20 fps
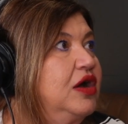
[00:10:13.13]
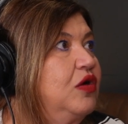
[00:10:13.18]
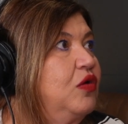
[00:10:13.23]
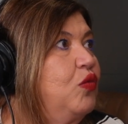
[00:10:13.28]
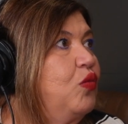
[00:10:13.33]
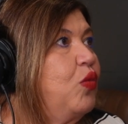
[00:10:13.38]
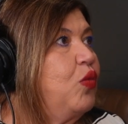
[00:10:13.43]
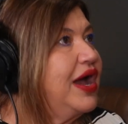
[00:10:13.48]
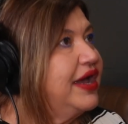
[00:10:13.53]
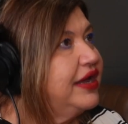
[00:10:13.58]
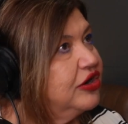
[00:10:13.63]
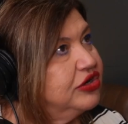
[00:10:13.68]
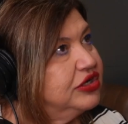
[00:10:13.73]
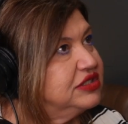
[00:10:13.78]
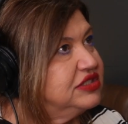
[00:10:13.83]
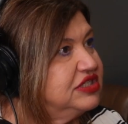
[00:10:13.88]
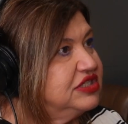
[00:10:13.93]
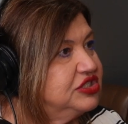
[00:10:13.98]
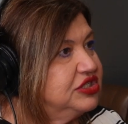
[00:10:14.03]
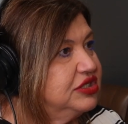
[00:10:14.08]
why are you
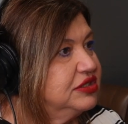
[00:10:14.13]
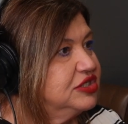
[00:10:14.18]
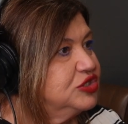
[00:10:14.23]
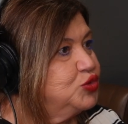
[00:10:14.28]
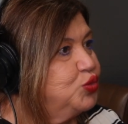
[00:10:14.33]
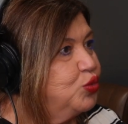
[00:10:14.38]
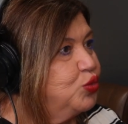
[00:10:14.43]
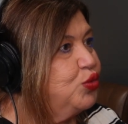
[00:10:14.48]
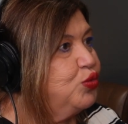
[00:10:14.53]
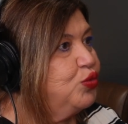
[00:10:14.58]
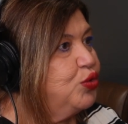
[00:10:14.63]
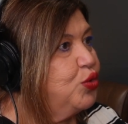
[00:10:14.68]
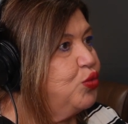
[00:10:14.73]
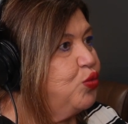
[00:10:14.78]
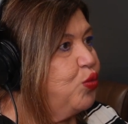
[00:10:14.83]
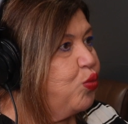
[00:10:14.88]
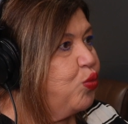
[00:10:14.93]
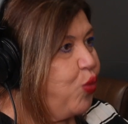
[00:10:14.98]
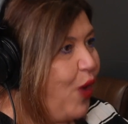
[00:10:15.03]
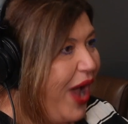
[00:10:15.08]
teaching this
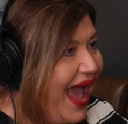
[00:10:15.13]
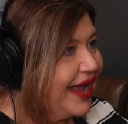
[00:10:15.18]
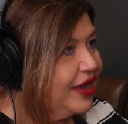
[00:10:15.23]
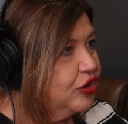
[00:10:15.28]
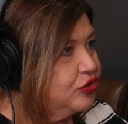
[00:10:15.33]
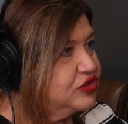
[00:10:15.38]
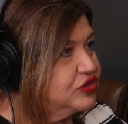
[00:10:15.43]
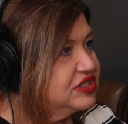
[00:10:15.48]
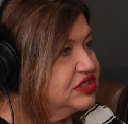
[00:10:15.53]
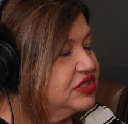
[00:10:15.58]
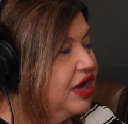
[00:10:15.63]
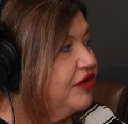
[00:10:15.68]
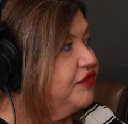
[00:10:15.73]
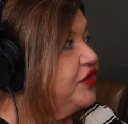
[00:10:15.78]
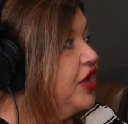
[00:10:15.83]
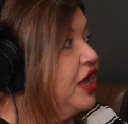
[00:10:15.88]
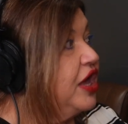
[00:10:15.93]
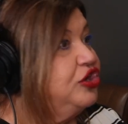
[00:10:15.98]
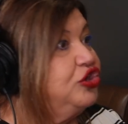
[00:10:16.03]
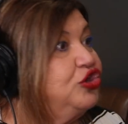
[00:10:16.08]
woo-woo wacko
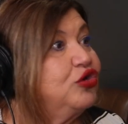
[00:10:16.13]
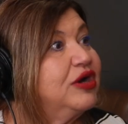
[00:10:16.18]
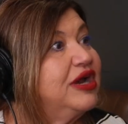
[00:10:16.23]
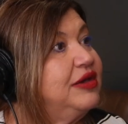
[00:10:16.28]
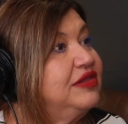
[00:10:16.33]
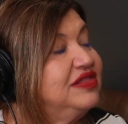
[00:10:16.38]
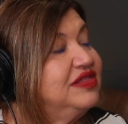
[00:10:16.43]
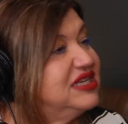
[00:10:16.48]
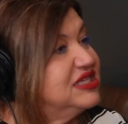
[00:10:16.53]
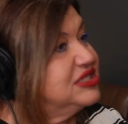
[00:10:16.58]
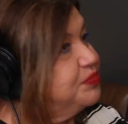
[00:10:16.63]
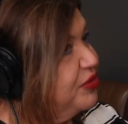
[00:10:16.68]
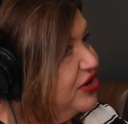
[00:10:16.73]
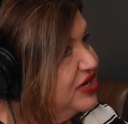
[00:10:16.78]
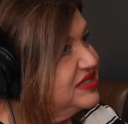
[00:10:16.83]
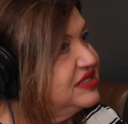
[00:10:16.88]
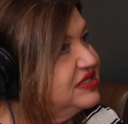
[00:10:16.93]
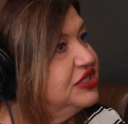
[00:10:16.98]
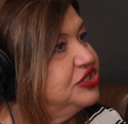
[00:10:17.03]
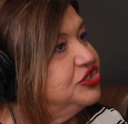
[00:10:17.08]
stuff? You're at these
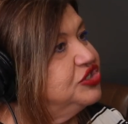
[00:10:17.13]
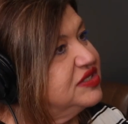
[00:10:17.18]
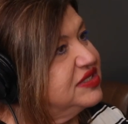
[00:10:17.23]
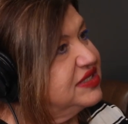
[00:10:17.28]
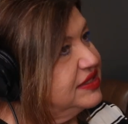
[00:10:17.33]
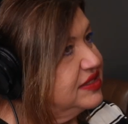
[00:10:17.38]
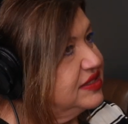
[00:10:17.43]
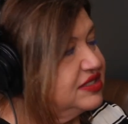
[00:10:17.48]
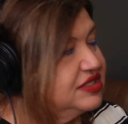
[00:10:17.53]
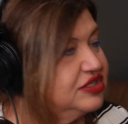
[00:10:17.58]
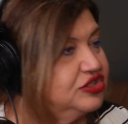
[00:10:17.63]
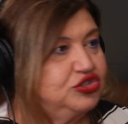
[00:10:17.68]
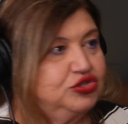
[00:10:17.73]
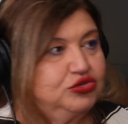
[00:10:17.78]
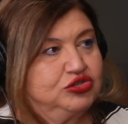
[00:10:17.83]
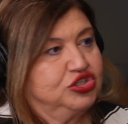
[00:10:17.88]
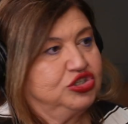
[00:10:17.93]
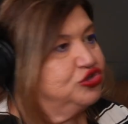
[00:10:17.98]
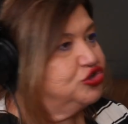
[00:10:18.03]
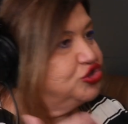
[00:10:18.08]
prestigious
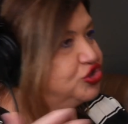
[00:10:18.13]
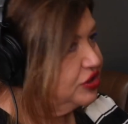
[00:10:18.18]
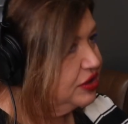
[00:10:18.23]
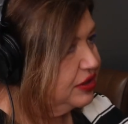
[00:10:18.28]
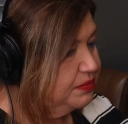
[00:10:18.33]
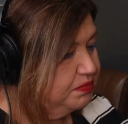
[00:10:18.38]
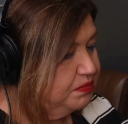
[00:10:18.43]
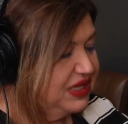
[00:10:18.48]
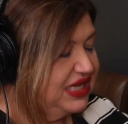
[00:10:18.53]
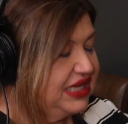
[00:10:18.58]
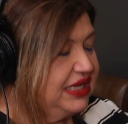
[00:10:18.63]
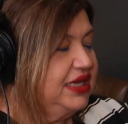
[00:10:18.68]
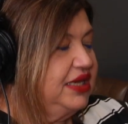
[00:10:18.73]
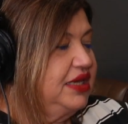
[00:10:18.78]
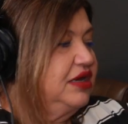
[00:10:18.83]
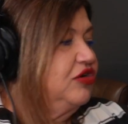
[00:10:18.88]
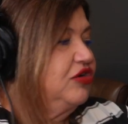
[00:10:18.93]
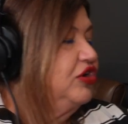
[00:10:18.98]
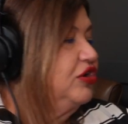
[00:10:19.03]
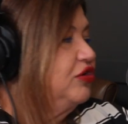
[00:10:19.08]
institutes. You shouldn't be
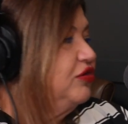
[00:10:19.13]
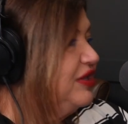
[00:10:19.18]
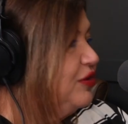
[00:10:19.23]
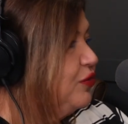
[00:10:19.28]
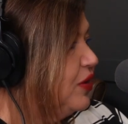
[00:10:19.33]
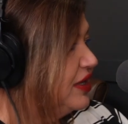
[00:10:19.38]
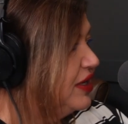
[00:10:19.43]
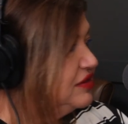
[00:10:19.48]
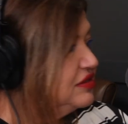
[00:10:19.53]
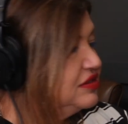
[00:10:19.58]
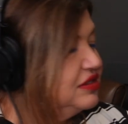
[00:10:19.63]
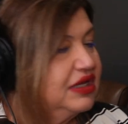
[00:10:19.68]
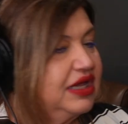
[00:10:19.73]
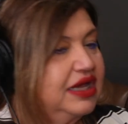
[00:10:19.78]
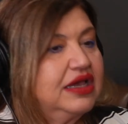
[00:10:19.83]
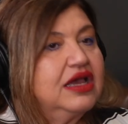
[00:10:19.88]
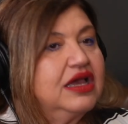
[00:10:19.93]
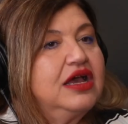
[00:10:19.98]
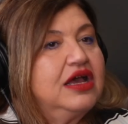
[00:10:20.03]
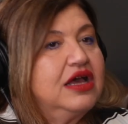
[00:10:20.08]
here. They wanted to,
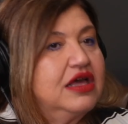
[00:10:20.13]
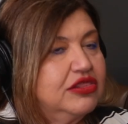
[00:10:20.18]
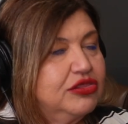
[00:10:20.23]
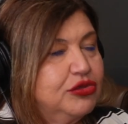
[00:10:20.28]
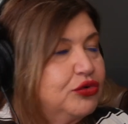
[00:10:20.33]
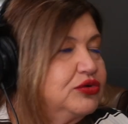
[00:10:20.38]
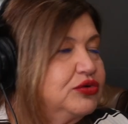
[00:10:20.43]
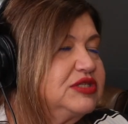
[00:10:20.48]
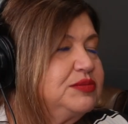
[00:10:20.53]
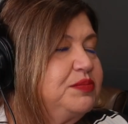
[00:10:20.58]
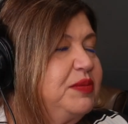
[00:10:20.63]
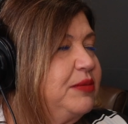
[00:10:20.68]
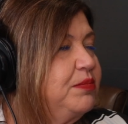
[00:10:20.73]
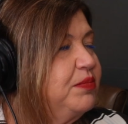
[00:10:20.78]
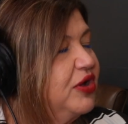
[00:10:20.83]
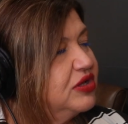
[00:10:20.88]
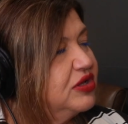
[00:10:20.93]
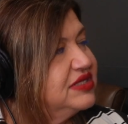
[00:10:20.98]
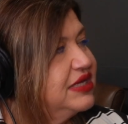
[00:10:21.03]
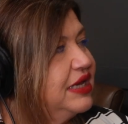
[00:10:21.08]
like, throw
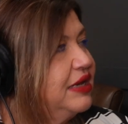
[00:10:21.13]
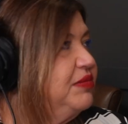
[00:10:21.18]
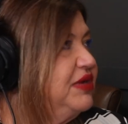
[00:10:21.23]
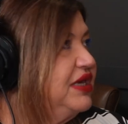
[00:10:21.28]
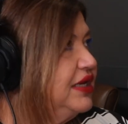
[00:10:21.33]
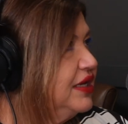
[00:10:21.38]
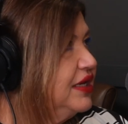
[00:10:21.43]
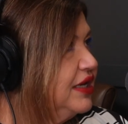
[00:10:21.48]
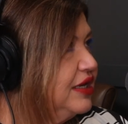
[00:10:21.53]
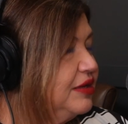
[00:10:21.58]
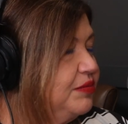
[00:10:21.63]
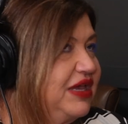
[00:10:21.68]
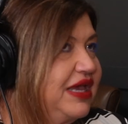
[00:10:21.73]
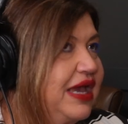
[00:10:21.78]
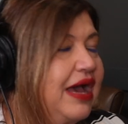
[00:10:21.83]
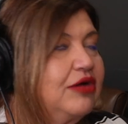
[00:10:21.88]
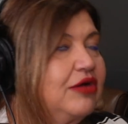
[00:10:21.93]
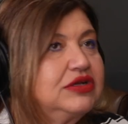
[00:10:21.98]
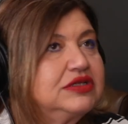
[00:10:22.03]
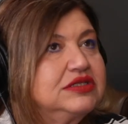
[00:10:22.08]
spitballs at me and kick me
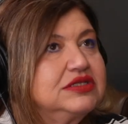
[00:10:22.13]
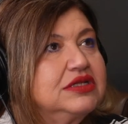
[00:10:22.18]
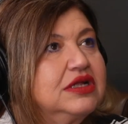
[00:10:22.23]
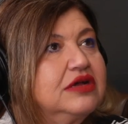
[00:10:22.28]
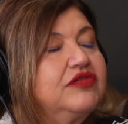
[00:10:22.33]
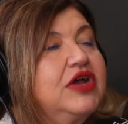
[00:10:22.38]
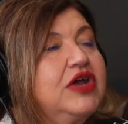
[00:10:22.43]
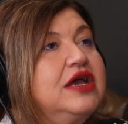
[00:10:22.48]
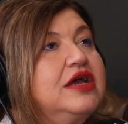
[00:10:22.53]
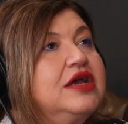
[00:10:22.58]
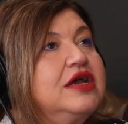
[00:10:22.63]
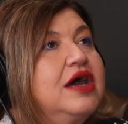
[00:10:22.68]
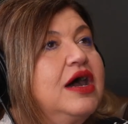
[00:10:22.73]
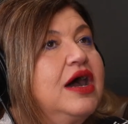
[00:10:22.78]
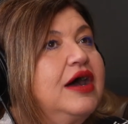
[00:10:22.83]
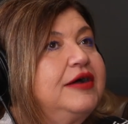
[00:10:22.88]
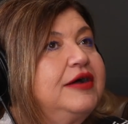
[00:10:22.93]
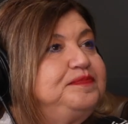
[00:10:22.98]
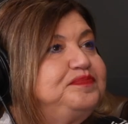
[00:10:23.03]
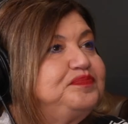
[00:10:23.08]
out and stuff.
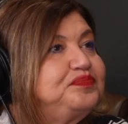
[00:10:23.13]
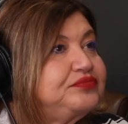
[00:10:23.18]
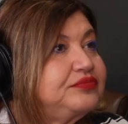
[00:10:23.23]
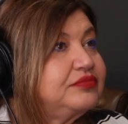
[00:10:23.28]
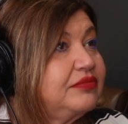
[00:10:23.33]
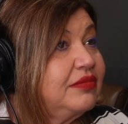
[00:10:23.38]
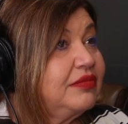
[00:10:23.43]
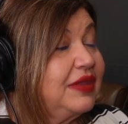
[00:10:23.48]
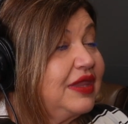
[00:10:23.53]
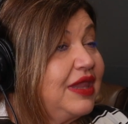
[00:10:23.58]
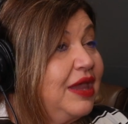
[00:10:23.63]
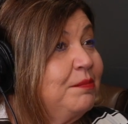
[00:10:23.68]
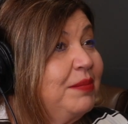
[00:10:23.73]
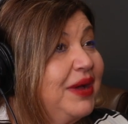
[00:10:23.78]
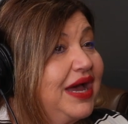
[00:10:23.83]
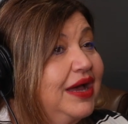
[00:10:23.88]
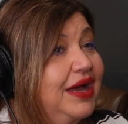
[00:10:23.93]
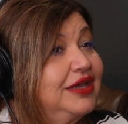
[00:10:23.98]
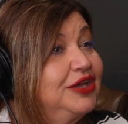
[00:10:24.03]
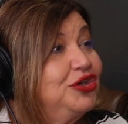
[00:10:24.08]

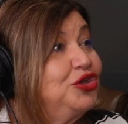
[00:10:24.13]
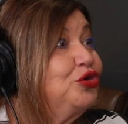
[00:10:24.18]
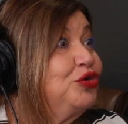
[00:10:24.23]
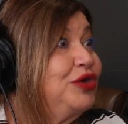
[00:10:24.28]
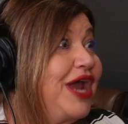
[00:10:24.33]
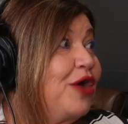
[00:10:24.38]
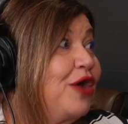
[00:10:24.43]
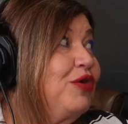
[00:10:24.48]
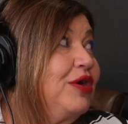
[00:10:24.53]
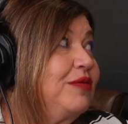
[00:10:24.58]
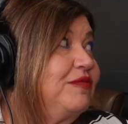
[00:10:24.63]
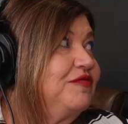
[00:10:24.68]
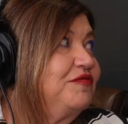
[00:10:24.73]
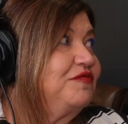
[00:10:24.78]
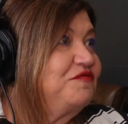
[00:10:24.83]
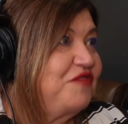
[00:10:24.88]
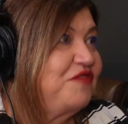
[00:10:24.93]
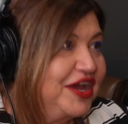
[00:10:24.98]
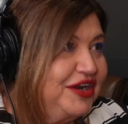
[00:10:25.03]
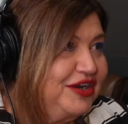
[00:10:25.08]
But, now I'm
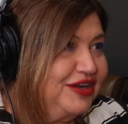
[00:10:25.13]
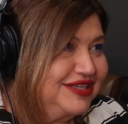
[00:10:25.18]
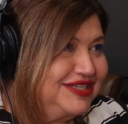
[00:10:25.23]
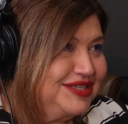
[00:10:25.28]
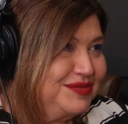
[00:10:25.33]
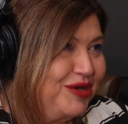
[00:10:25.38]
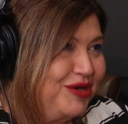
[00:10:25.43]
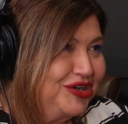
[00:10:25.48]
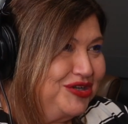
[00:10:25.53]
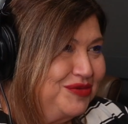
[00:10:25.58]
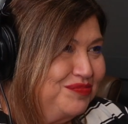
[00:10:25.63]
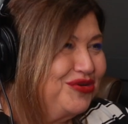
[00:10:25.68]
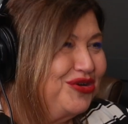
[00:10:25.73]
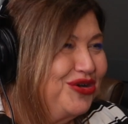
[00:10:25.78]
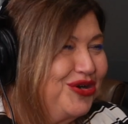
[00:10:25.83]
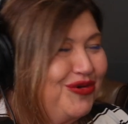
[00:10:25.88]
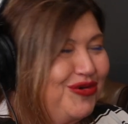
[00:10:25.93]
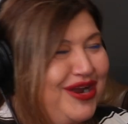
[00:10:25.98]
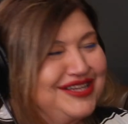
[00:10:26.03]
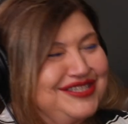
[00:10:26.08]
finally smart and
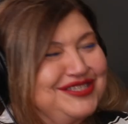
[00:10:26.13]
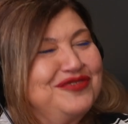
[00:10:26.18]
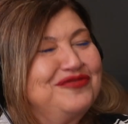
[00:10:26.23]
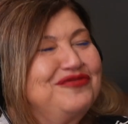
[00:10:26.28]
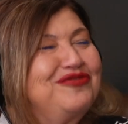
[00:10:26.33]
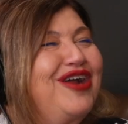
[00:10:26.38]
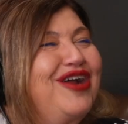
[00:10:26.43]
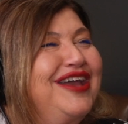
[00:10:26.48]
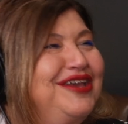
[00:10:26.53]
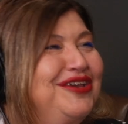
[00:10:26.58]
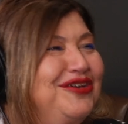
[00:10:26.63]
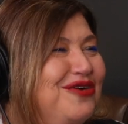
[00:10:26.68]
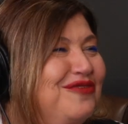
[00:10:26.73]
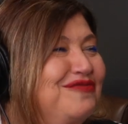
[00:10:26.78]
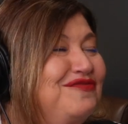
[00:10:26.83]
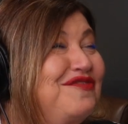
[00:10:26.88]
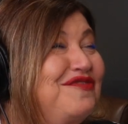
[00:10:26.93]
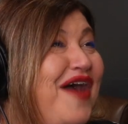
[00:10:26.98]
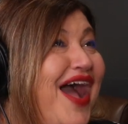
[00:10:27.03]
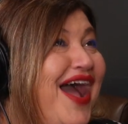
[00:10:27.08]
progressive, right?
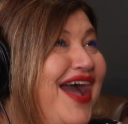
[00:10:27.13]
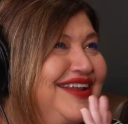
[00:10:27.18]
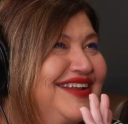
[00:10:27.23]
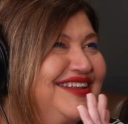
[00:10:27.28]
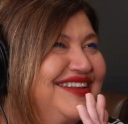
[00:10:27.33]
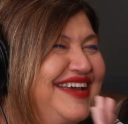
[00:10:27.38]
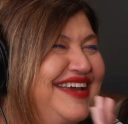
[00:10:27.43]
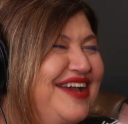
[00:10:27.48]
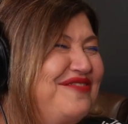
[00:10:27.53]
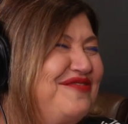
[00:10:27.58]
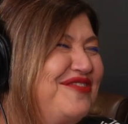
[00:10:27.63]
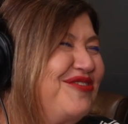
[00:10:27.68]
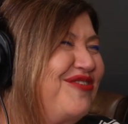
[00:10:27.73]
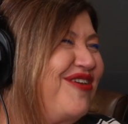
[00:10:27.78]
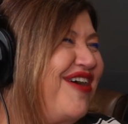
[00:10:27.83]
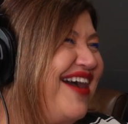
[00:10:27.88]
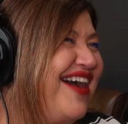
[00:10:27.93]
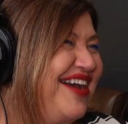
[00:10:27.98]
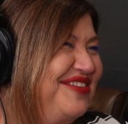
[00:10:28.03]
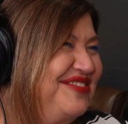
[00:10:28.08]
Finally have
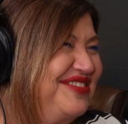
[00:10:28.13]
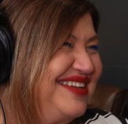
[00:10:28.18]
arrived.